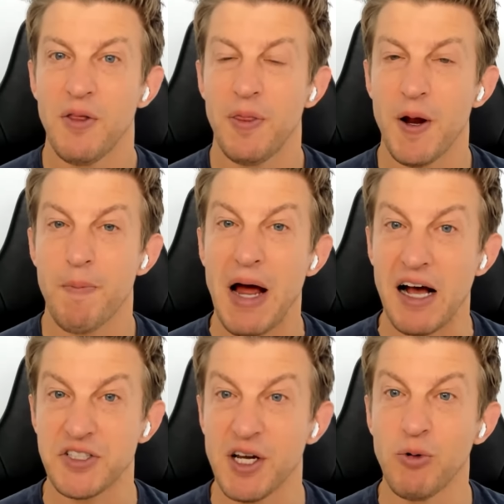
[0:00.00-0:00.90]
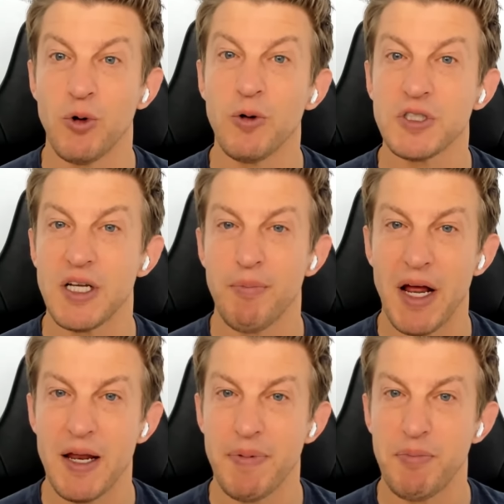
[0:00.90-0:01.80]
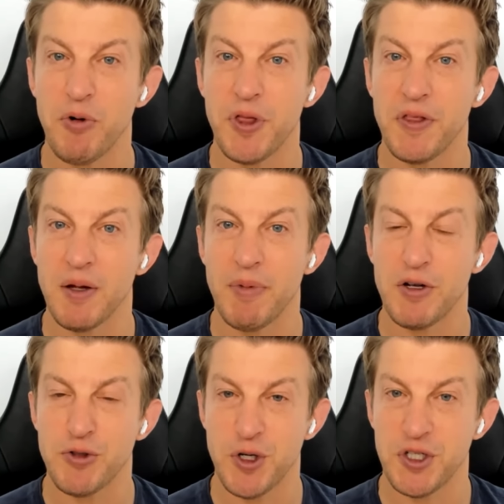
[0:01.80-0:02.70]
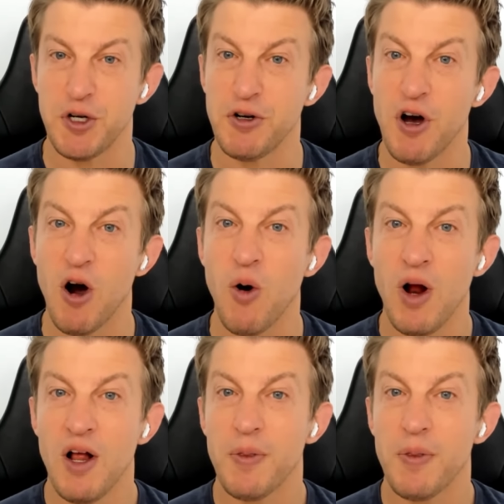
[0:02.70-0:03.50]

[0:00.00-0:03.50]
They're passing rules that many people within the administration know